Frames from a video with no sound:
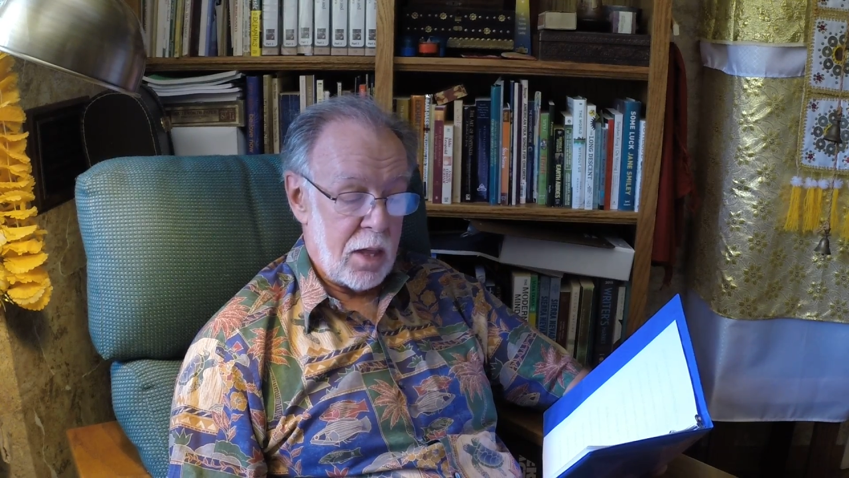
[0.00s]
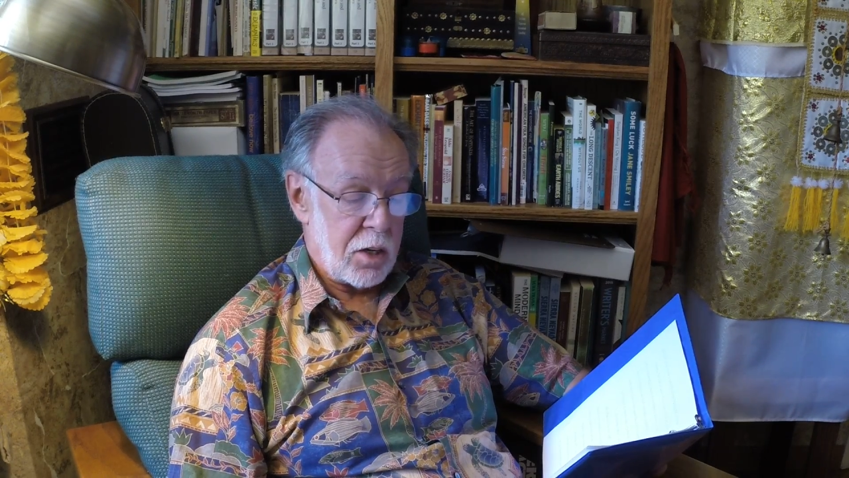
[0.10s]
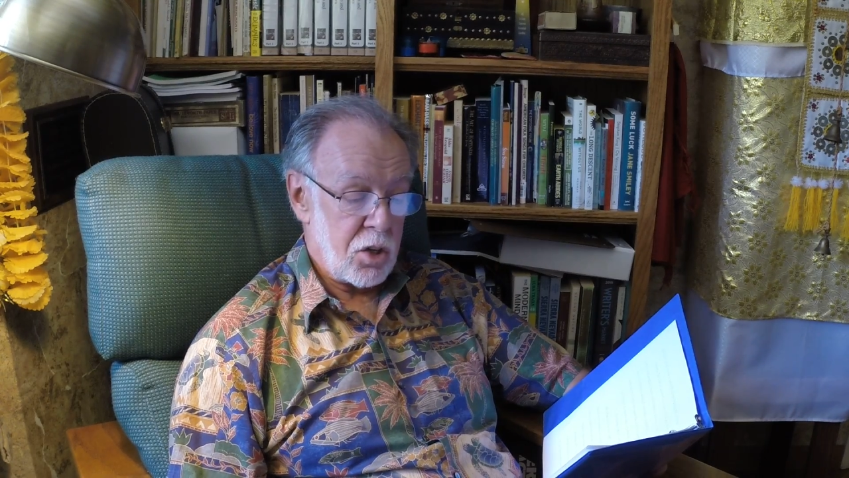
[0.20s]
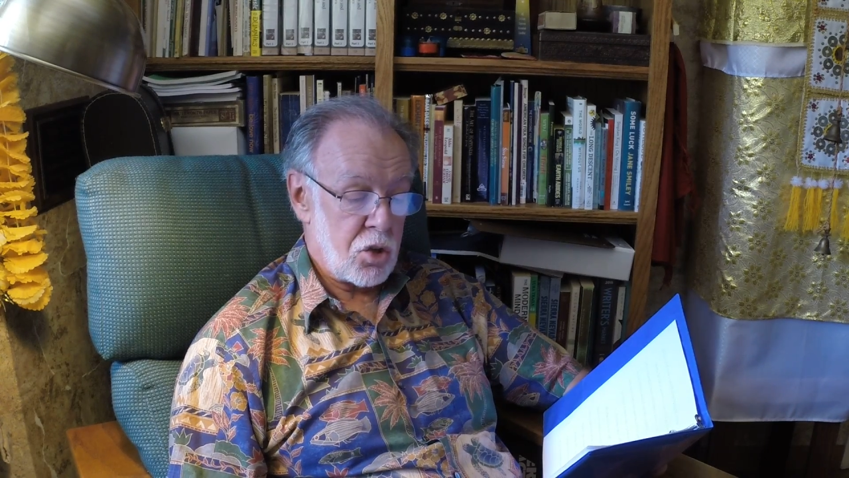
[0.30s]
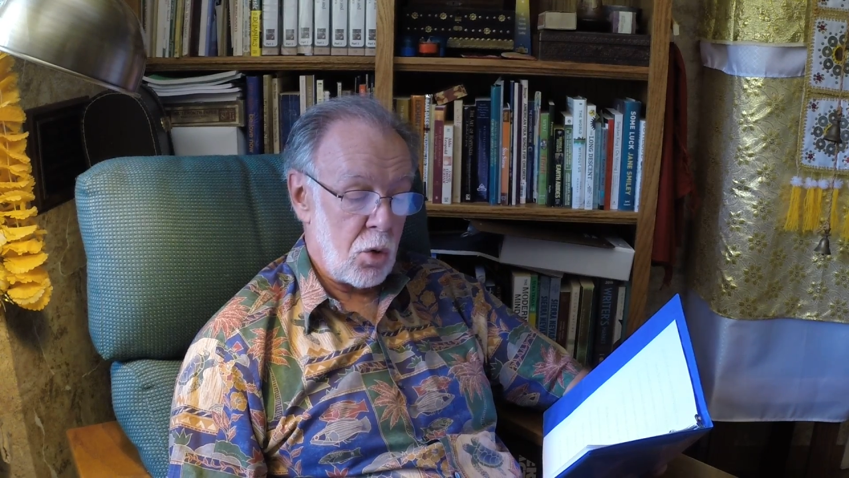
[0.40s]
that
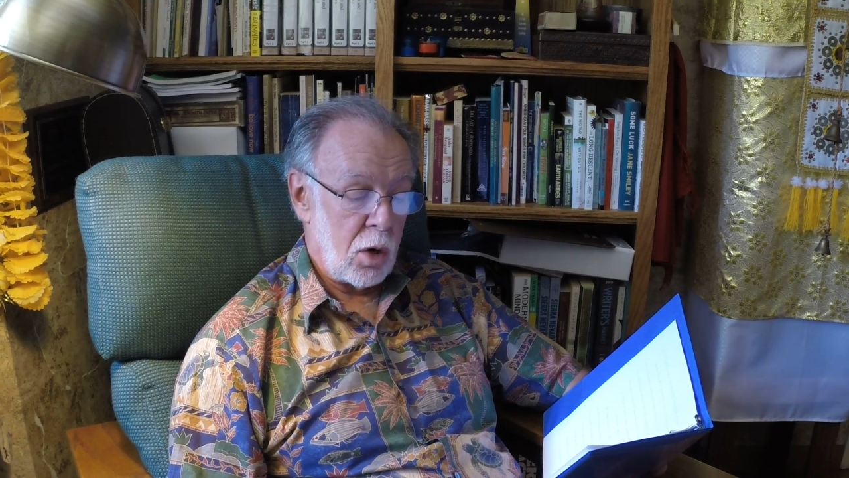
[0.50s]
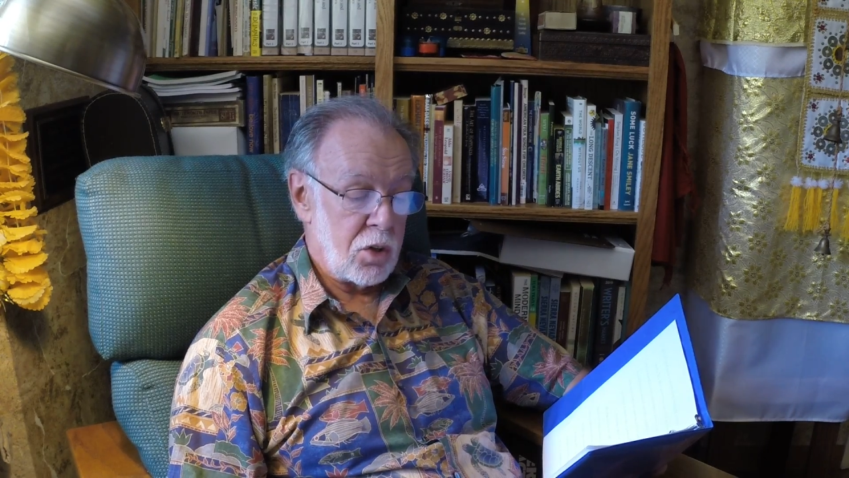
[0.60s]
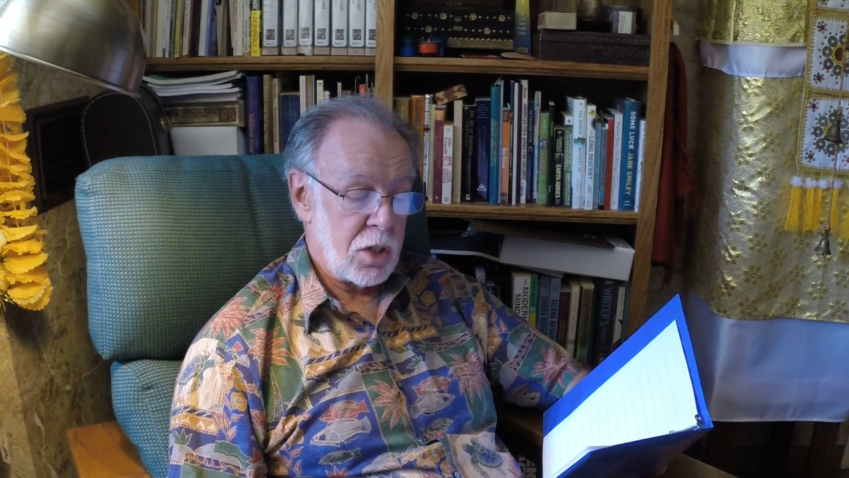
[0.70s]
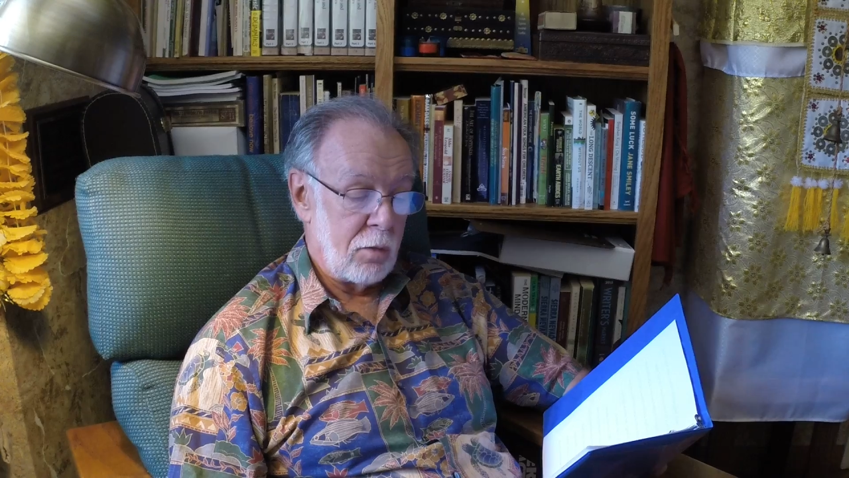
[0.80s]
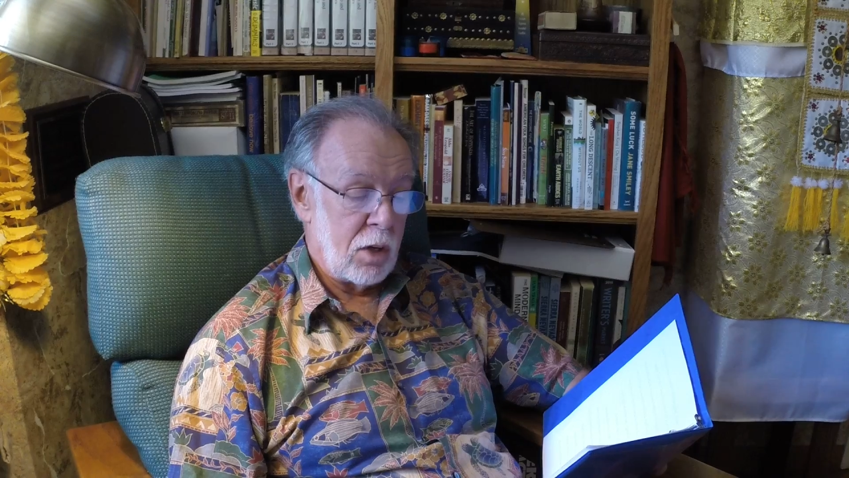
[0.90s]

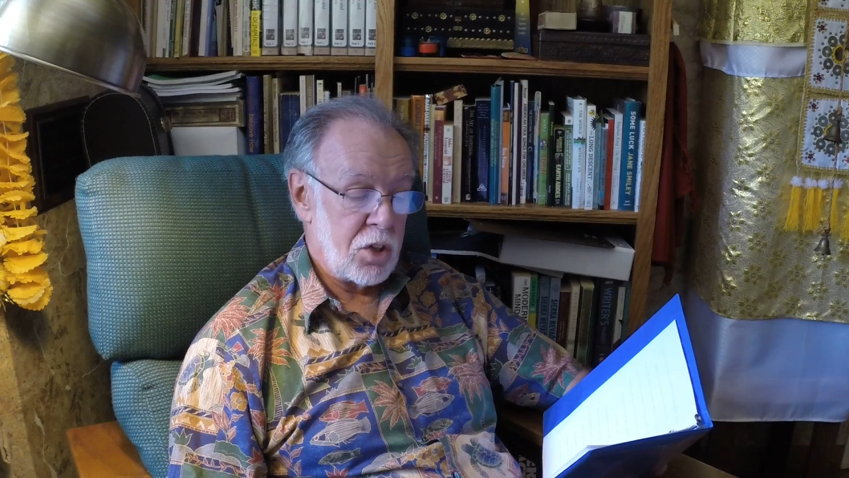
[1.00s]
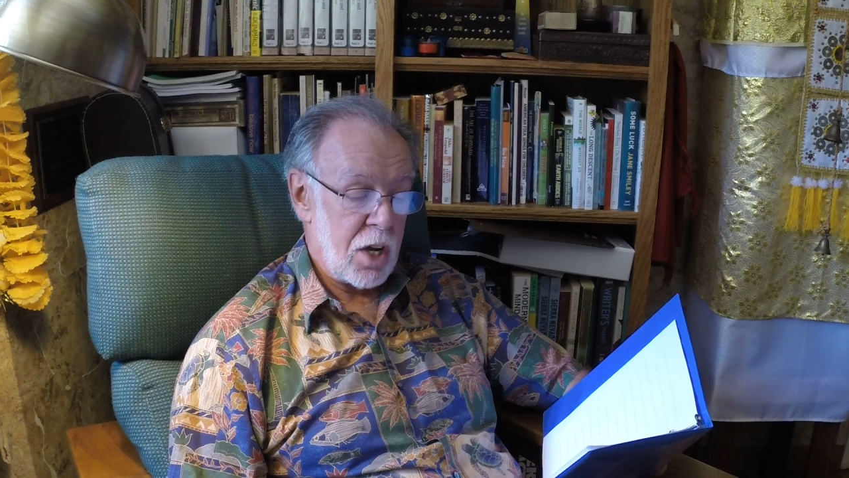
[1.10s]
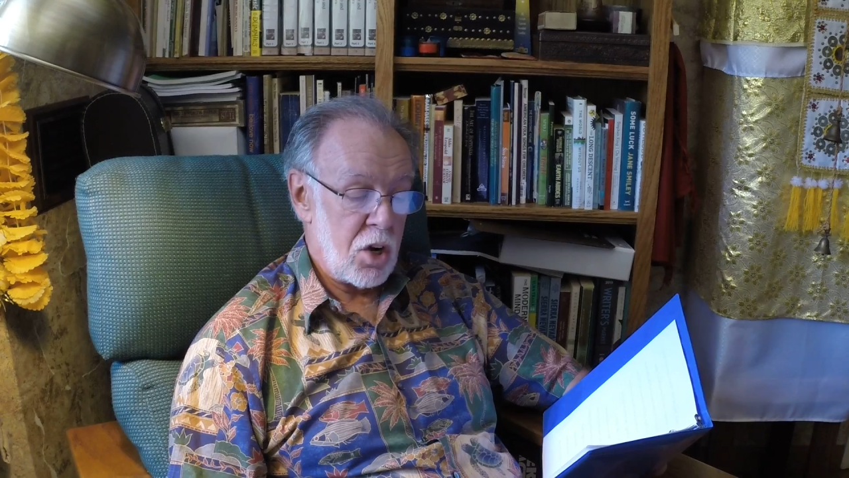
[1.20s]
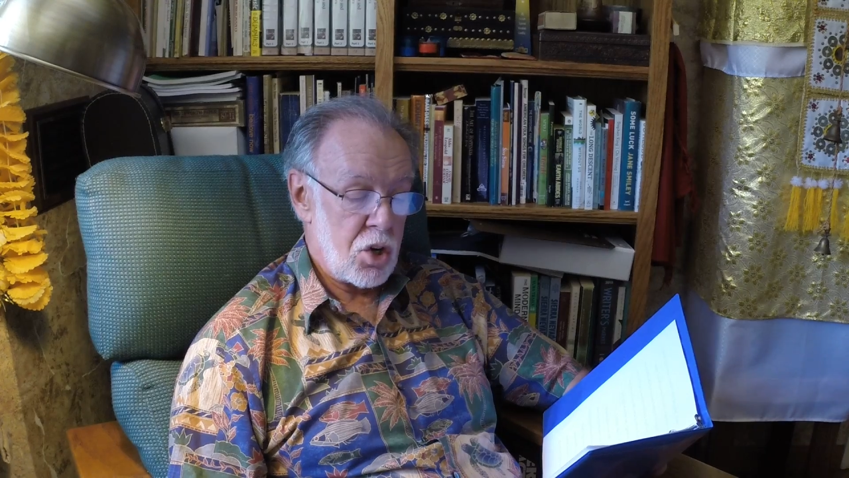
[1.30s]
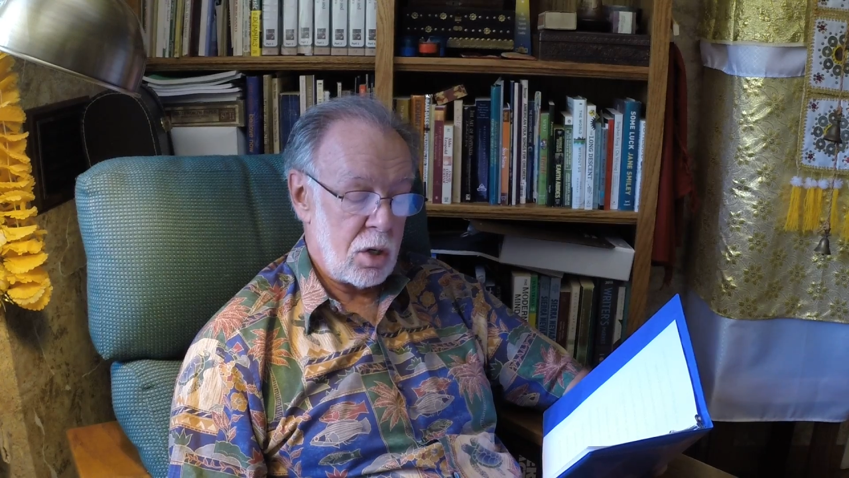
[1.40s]
destroyed
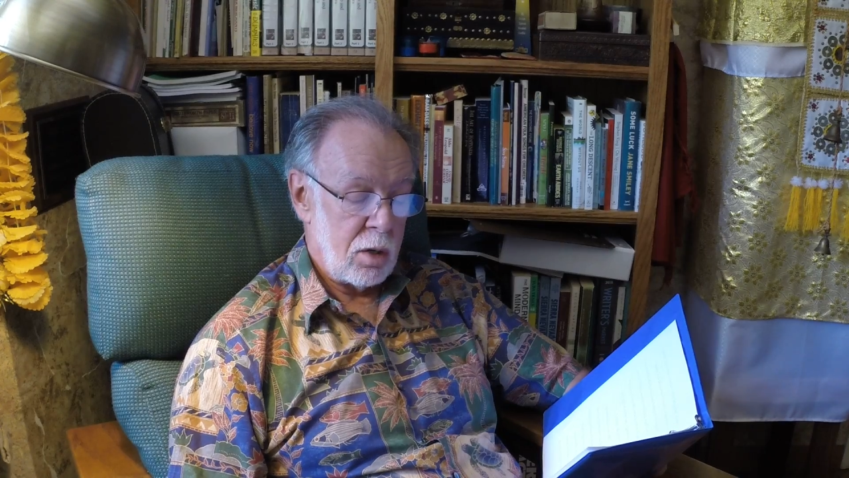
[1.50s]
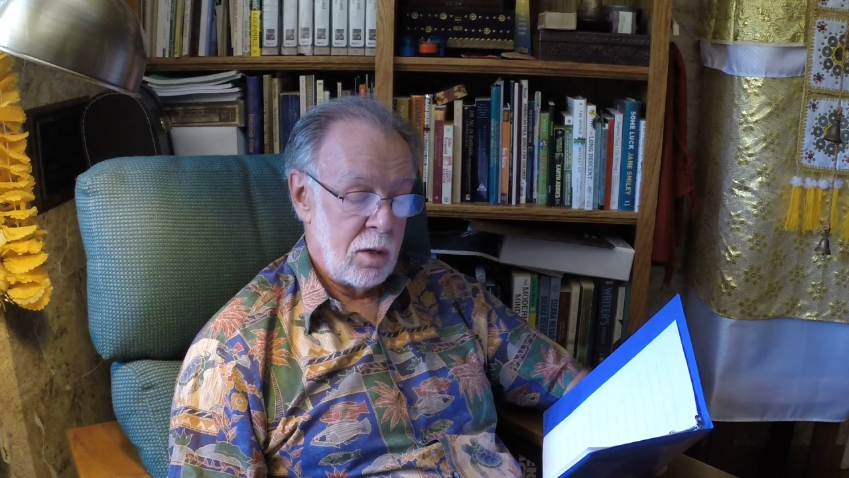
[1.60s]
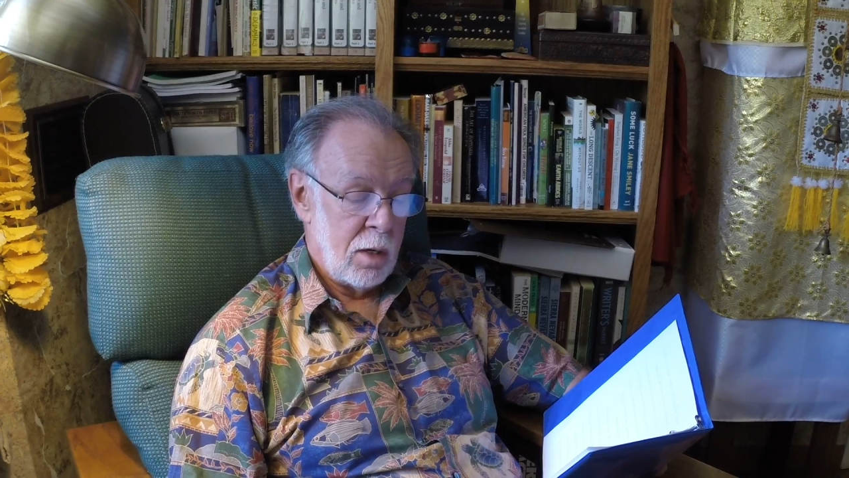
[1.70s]
civilization,